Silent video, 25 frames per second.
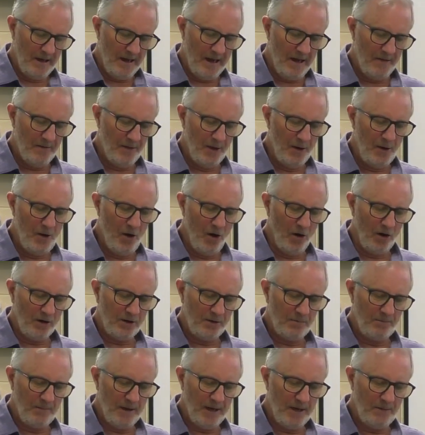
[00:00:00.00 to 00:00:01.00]
and the
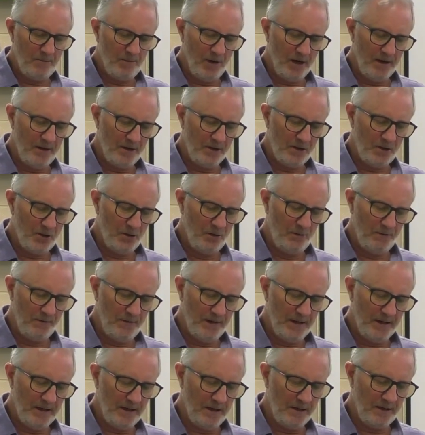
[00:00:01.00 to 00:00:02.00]
knot made by the two
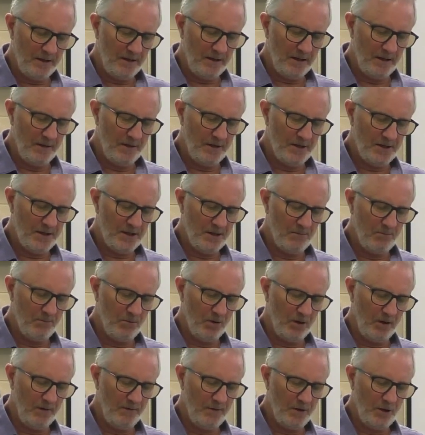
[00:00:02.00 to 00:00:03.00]
figures in the
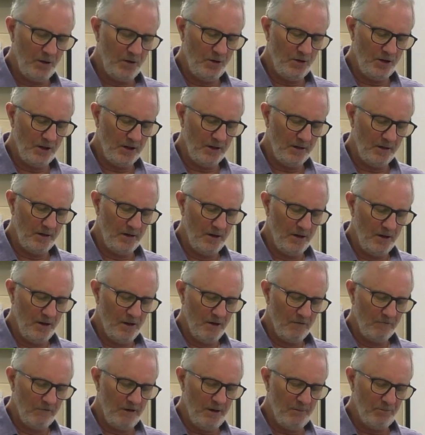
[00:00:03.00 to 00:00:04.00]
symbol of union
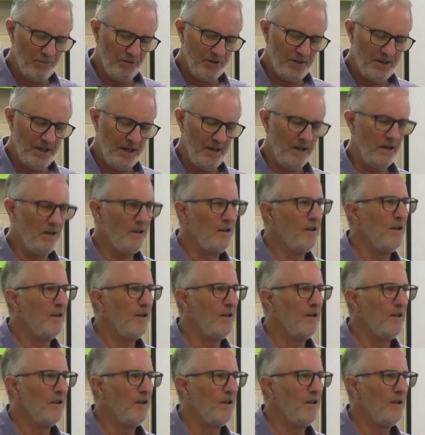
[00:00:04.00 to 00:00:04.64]
represent